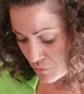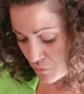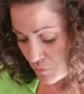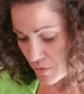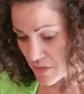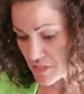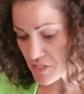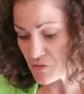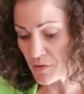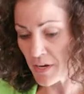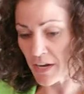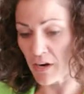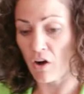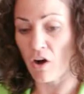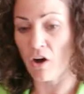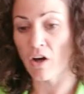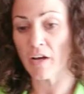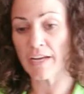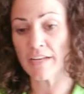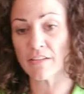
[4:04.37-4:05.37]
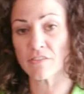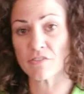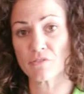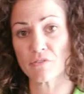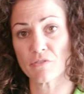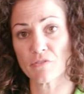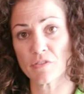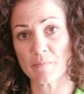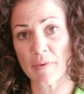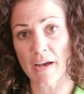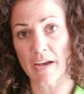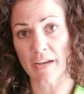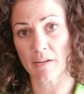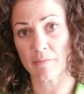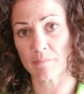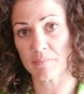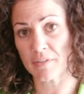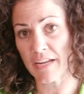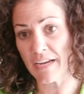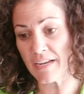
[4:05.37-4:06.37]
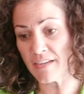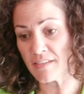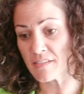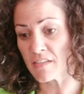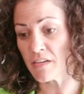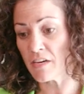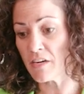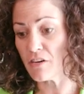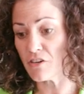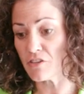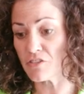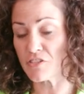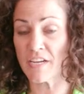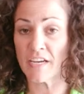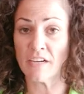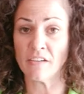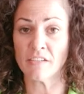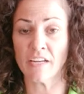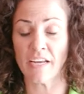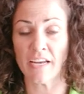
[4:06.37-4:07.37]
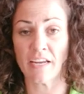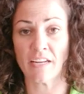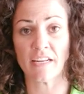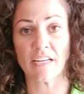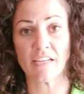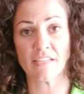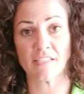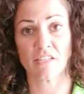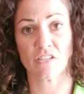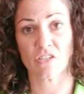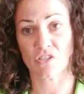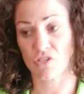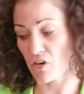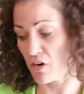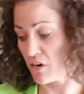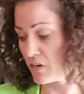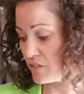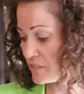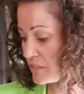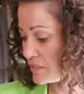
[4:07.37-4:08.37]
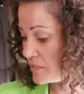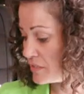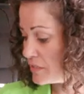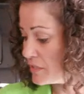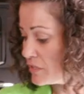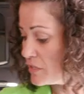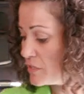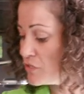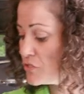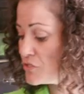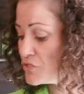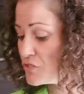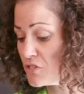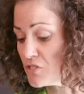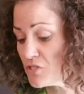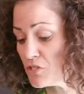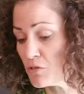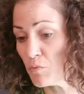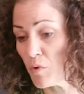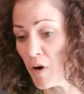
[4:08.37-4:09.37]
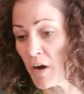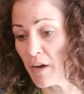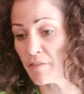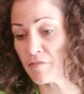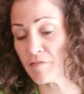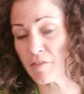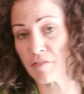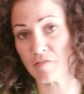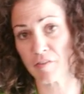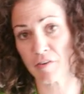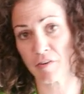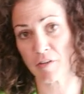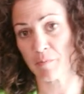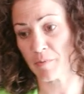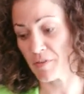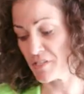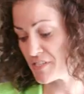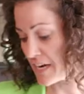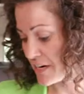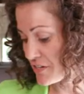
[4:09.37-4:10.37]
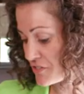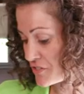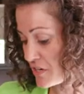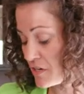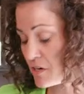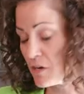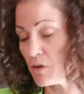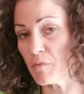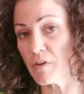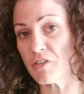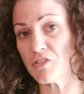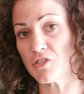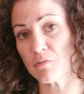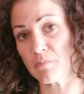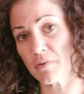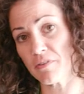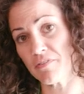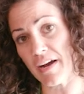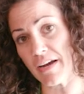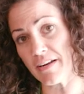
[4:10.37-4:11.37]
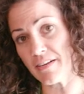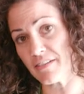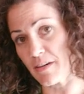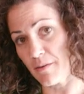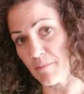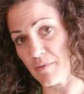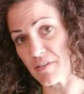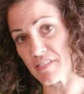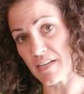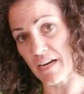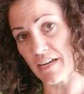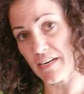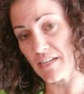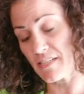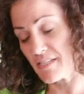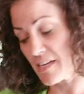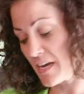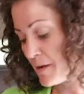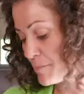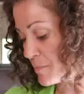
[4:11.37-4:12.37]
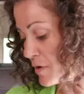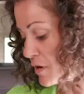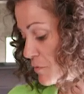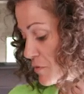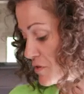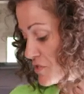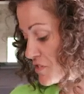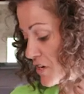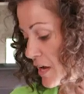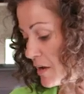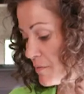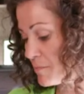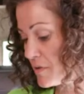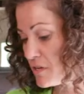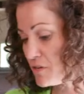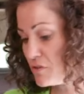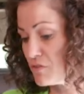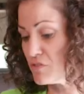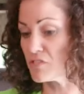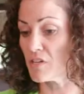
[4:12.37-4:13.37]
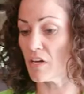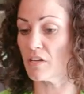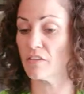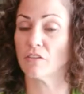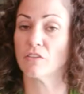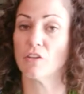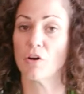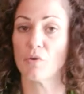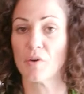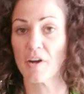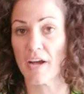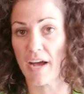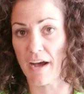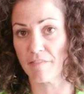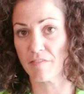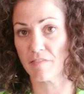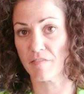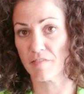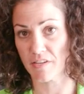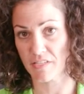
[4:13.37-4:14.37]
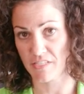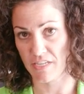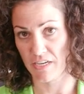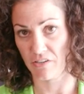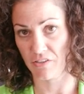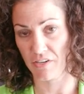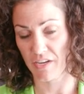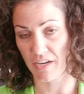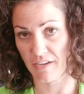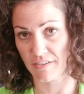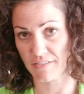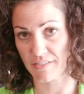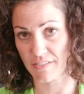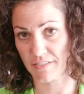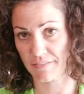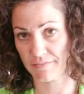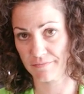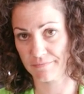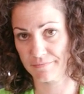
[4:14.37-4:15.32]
Once you get all 8 screws back in place, your tailgate is installed. Should you want for further protection, we do provide double-sided tape, which can be used on the lower half of the tailgate.